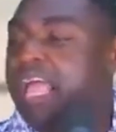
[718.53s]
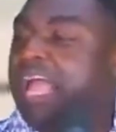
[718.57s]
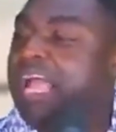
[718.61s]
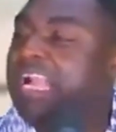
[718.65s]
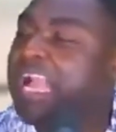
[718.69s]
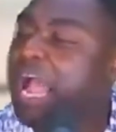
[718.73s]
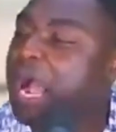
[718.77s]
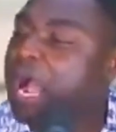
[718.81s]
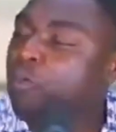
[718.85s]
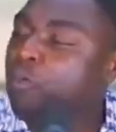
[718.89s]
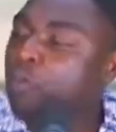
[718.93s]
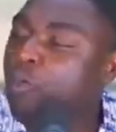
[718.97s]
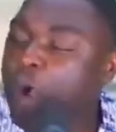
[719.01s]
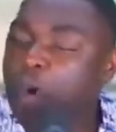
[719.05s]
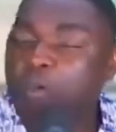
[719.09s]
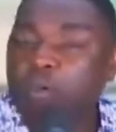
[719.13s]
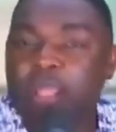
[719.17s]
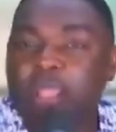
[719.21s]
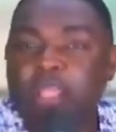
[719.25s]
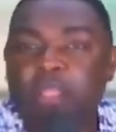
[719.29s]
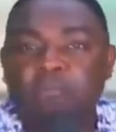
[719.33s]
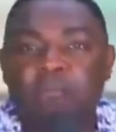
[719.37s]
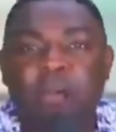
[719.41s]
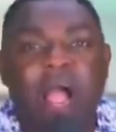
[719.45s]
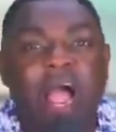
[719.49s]
and akwa
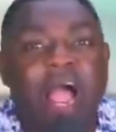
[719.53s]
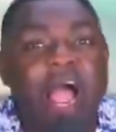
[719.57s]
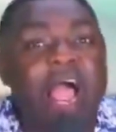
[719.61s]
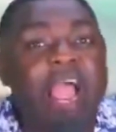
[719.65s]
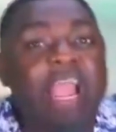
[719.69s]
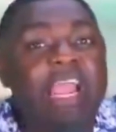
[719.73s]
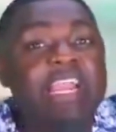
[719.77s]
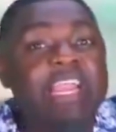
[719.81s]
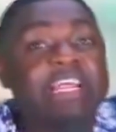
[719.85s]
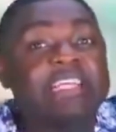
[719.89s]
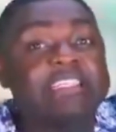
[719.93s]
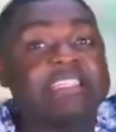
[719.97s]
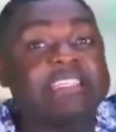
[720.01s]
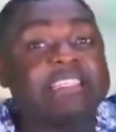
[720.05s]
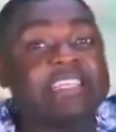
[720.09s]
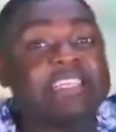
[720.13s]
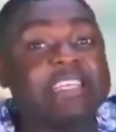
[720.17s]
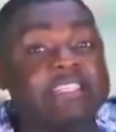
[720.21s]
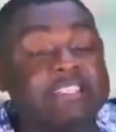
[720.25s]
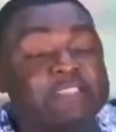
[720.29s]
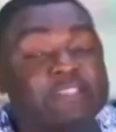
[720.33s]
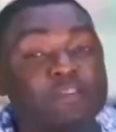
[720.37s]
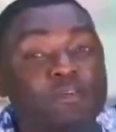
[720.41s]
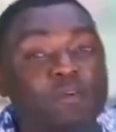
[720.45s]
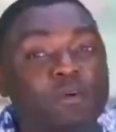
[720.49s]
we behind the
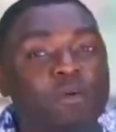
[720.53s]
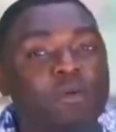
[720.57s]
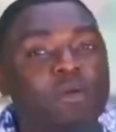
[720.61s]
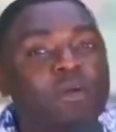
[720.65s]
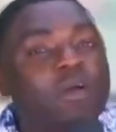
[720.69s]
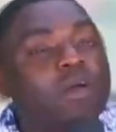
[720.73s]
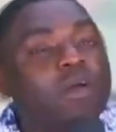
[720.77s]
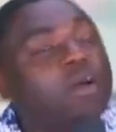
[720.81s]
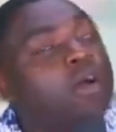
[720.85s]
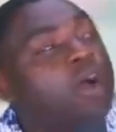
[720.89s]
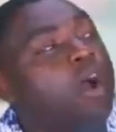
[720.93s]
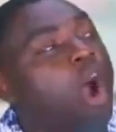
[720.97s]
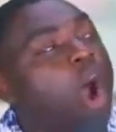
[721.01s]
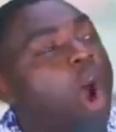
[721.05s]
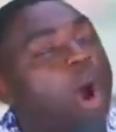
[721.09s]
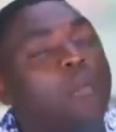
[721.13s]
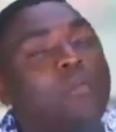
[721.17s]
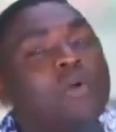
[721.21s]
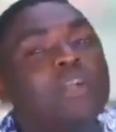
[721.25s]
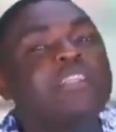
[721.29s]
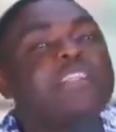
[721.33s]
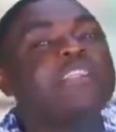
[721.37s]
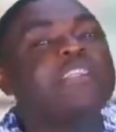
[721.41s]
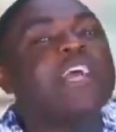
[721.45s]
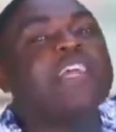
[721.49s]
scenes no
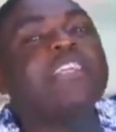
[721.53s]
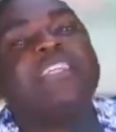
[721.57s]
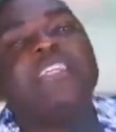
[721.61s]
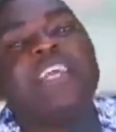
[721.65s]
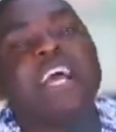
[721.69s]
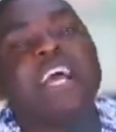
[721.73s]
omu change